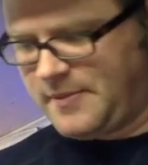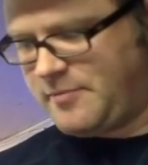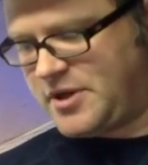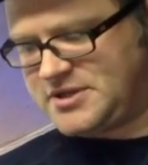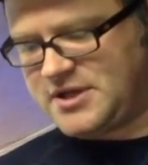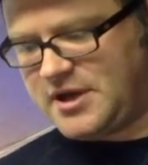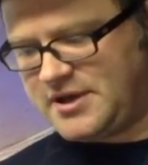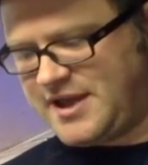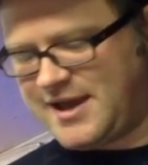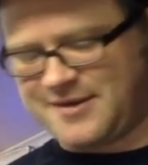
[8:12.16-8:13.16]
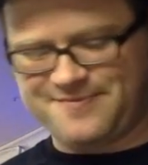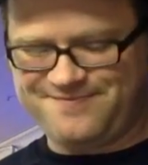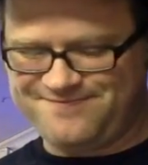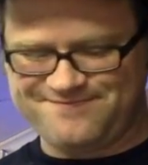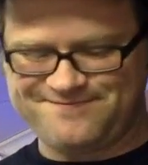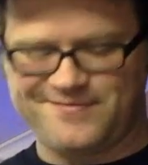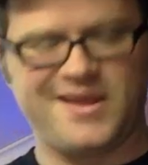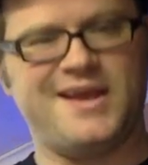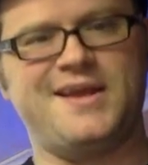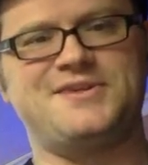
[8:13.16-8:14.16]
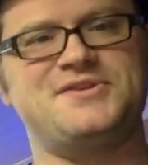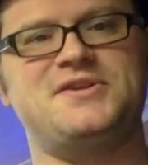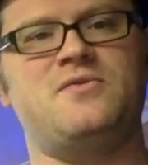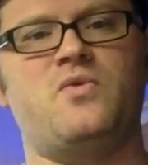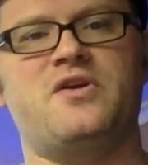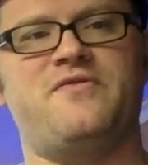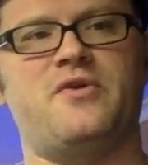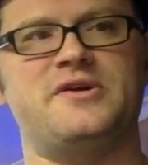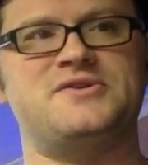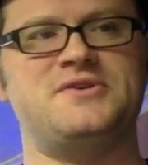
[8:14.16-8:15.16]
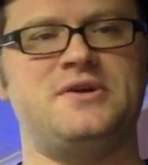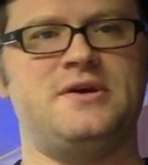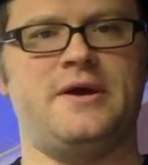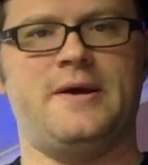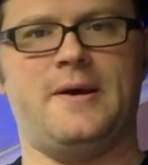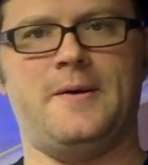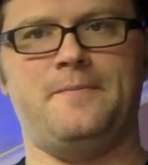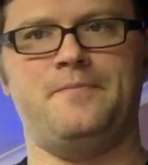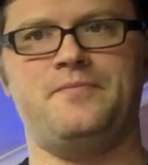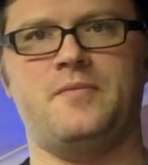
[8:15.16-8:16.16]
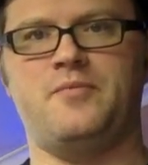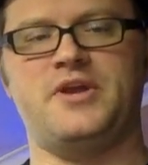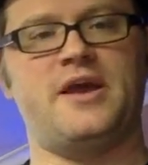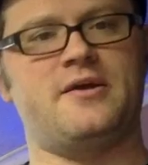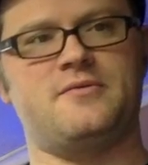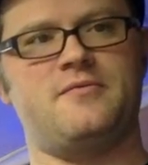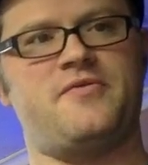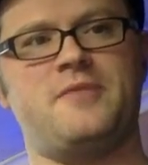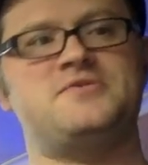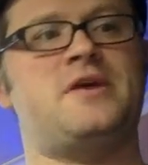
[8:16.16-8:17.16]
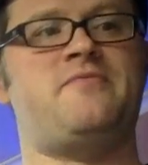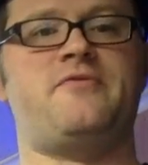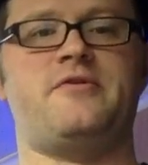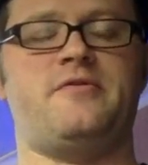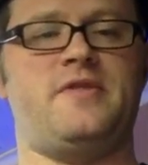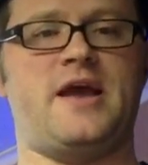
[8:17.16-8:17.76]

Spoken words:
But yeah, it just didn't work for us. But yeah, thumbs up for the